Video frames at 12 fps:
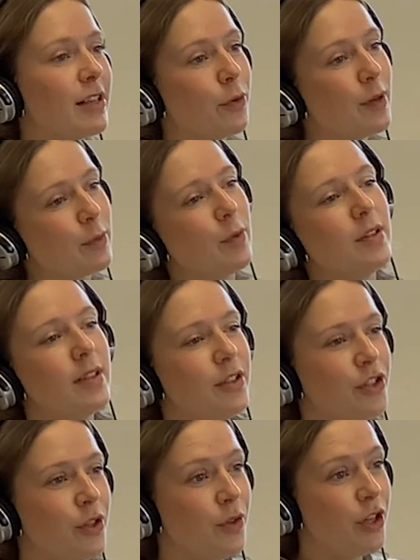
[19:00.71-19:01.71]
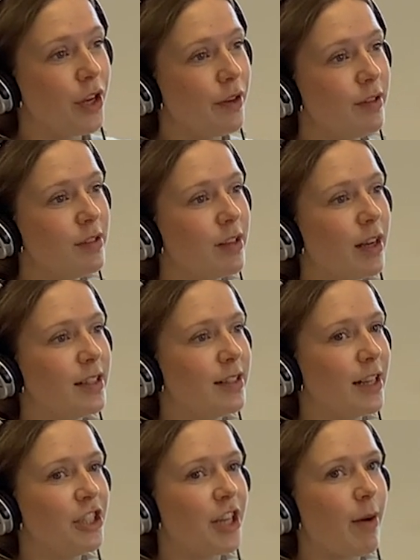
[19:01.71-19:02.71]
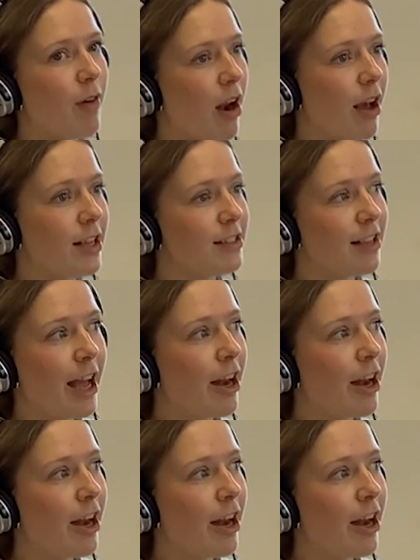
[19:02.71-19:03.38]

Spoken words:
I'd always wanted to do news, I'd say generalise.